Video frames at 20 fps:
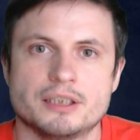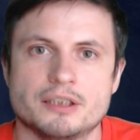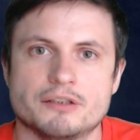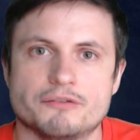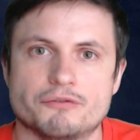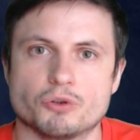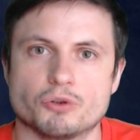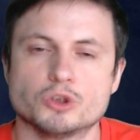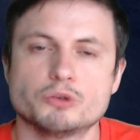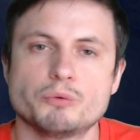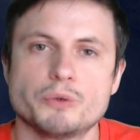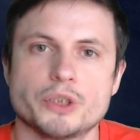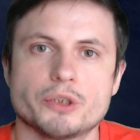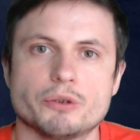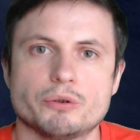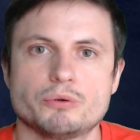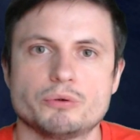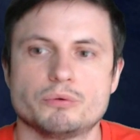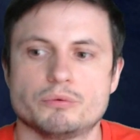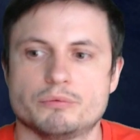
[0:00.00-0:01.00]
For all we
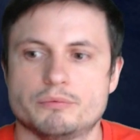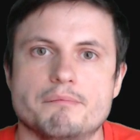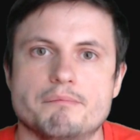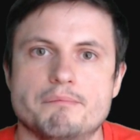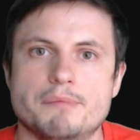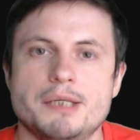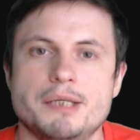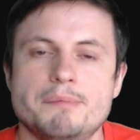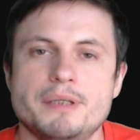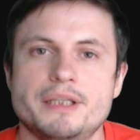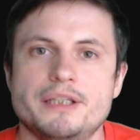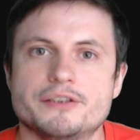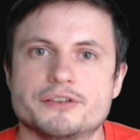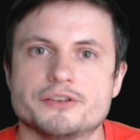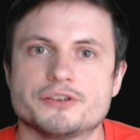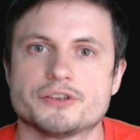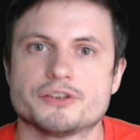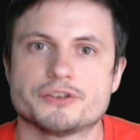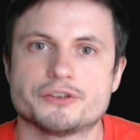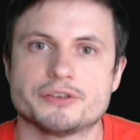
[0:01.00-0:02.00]
know, maybe this
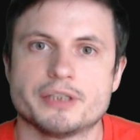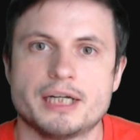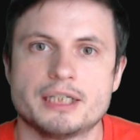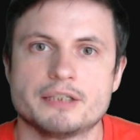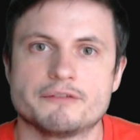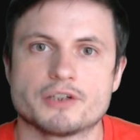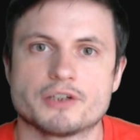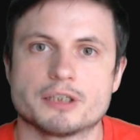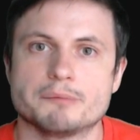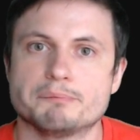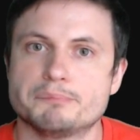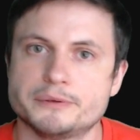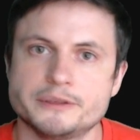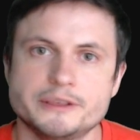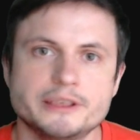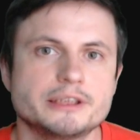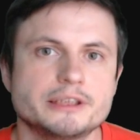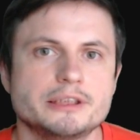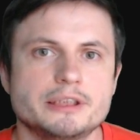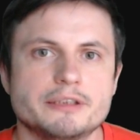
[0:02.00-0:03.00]
is a sign of a
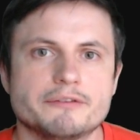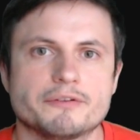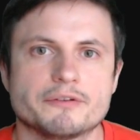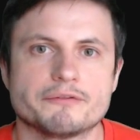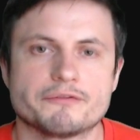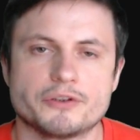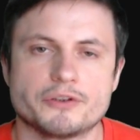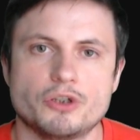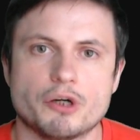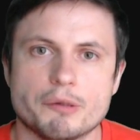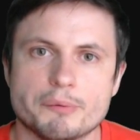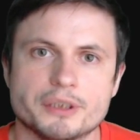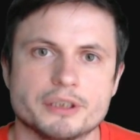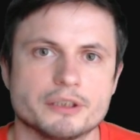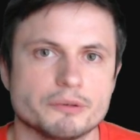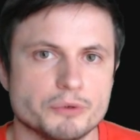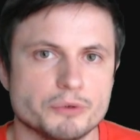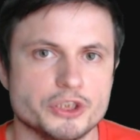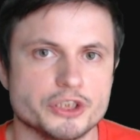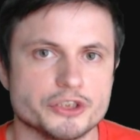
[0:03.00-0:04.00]
completely different
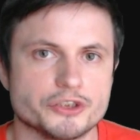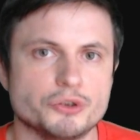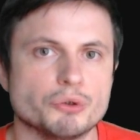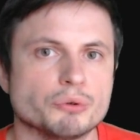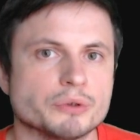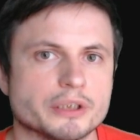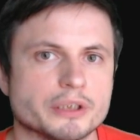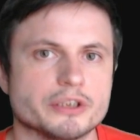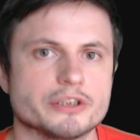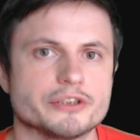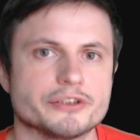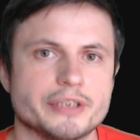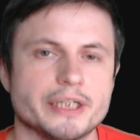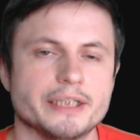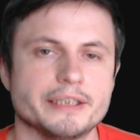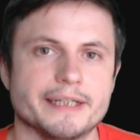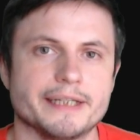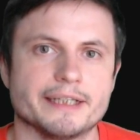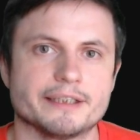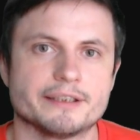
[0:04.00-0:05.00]
phenomenon we just don't
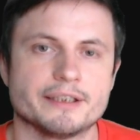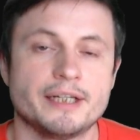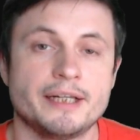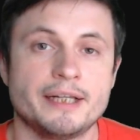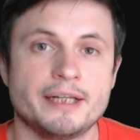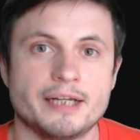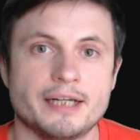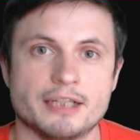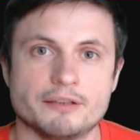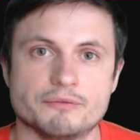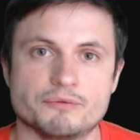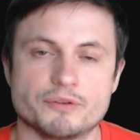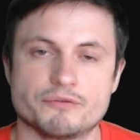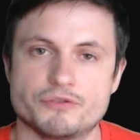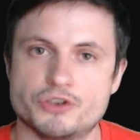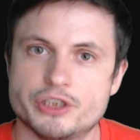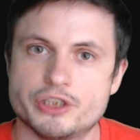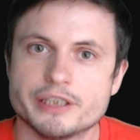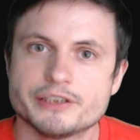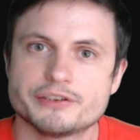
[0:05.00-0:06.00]
understand yet. And
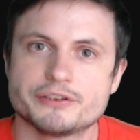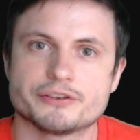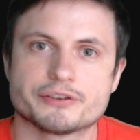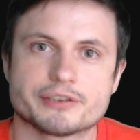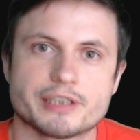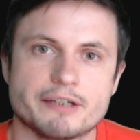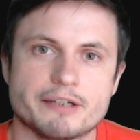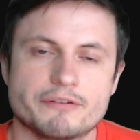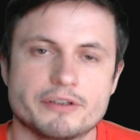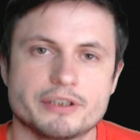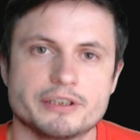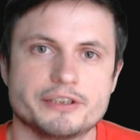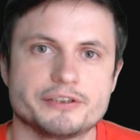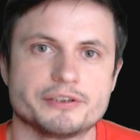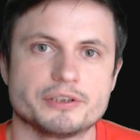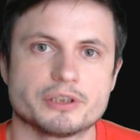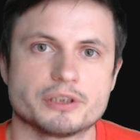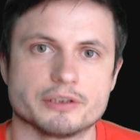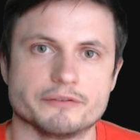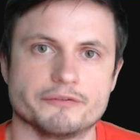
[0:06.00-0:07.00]
we've just discovered
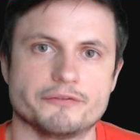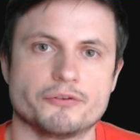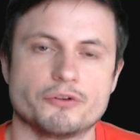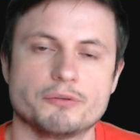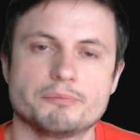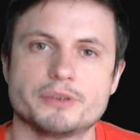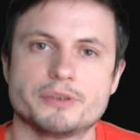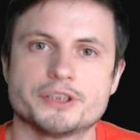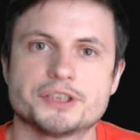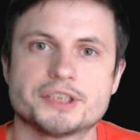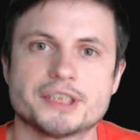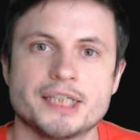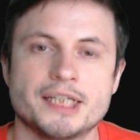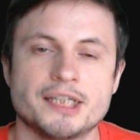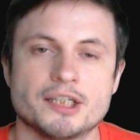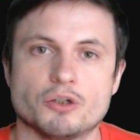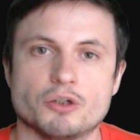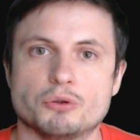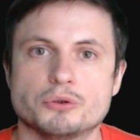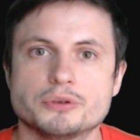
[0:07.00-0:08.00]
this and confirmed this
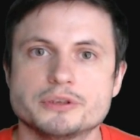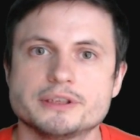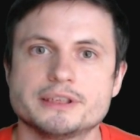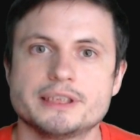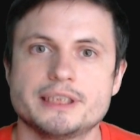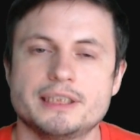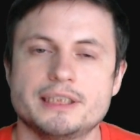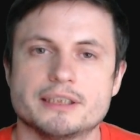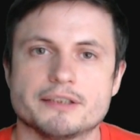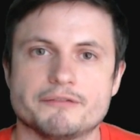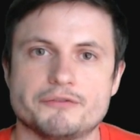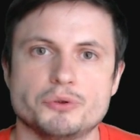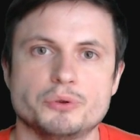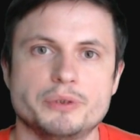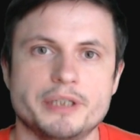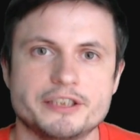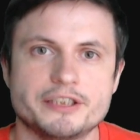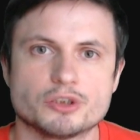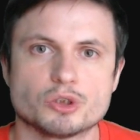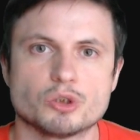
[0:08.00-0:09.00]
only a few
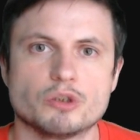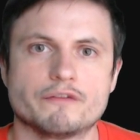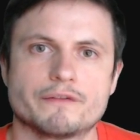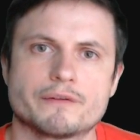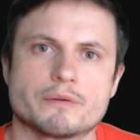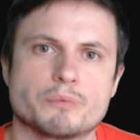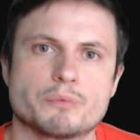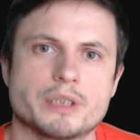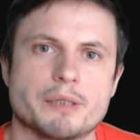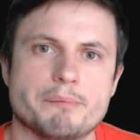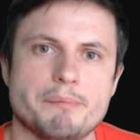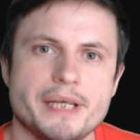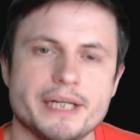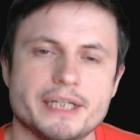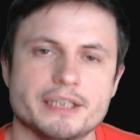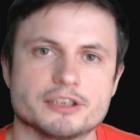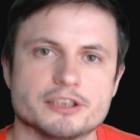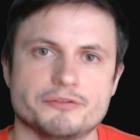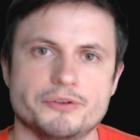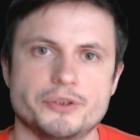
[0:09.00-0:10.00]
days ago from when I'm
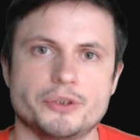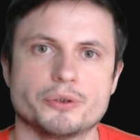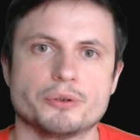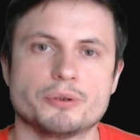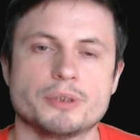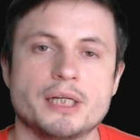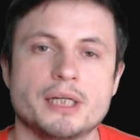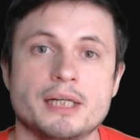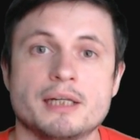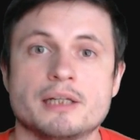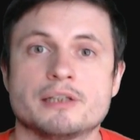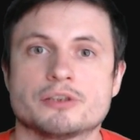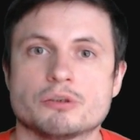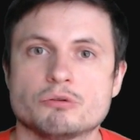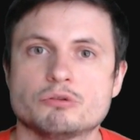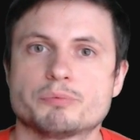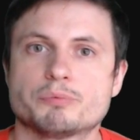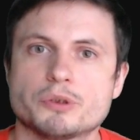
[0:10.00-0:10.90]
making this video, so it will